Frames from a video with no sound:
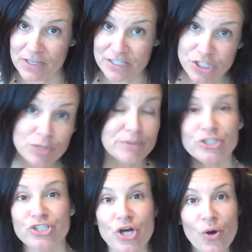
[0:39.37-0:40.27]
consumer
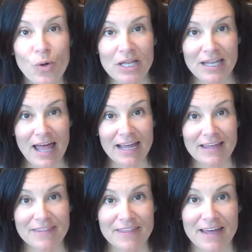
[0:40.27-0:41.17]
show
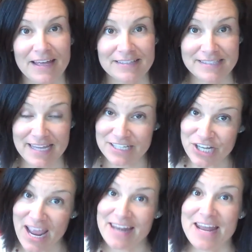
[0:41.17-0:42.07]
like the
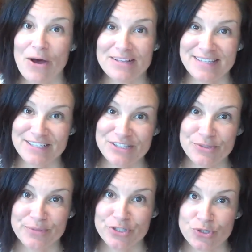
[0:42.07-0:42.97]
CHA now has a
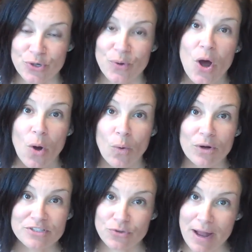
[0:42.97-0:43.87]
consumer show,
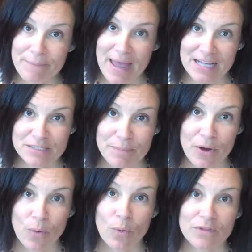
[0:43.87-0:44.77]
or Scrap
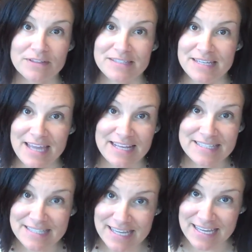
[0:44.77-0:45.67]
Expo, or the
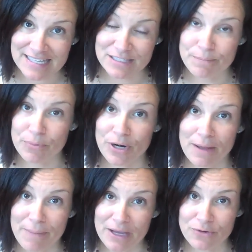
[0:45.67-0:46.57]
CKCs put
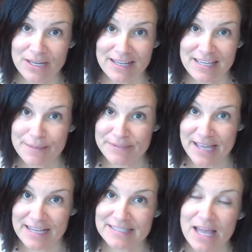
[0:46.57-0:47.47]
on by Creating
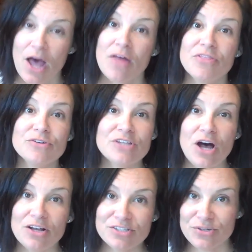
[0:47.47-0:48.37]
Keepsakes, those
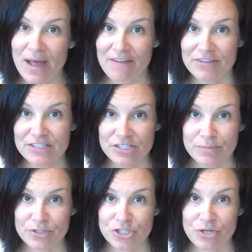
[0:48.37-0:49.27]
also have
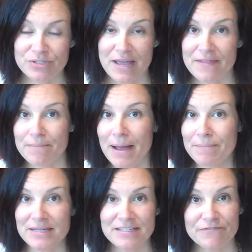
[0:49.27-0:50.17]
consumer shows, and there
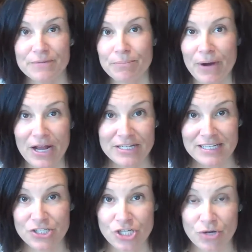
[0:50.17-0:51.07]
might be different
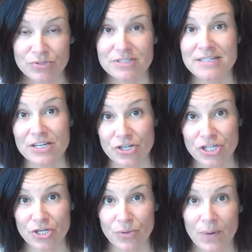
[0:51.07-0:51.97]
branded shows near
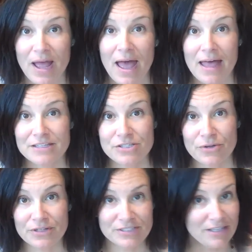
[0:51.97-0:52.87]
you.
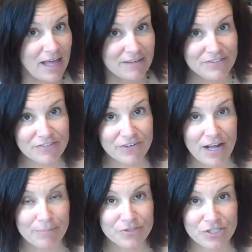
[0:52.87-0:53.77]
So there's a lot of different
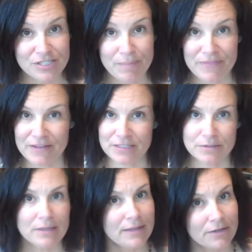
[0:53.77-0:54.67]
options, but
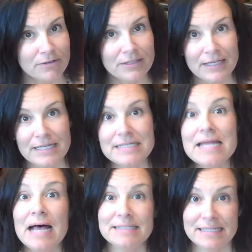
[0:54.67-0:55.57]
there's literally
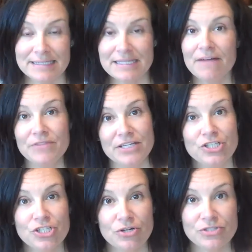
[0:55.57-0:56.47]
dozens of
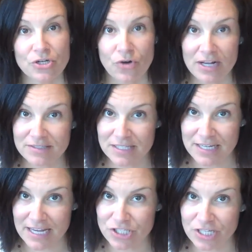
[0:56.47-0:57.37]
these shows across the
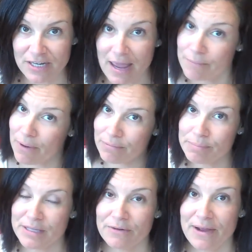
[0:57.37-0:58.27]
nation and
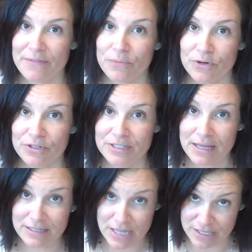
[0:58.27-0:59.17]
probably around the world
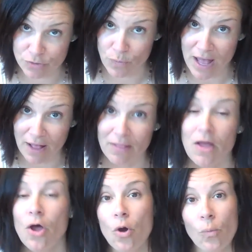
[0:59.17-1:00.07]
as well,
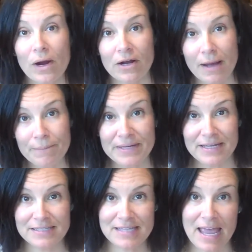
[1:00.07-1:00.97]
where
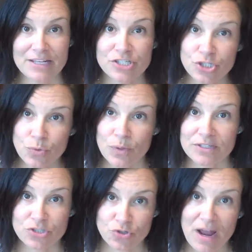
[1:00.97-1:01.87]
companies and
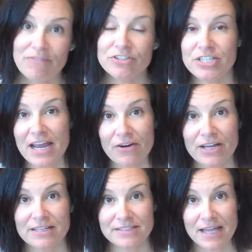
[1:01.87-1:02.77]
stores travel to
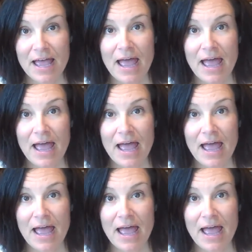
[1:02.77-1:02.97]
areas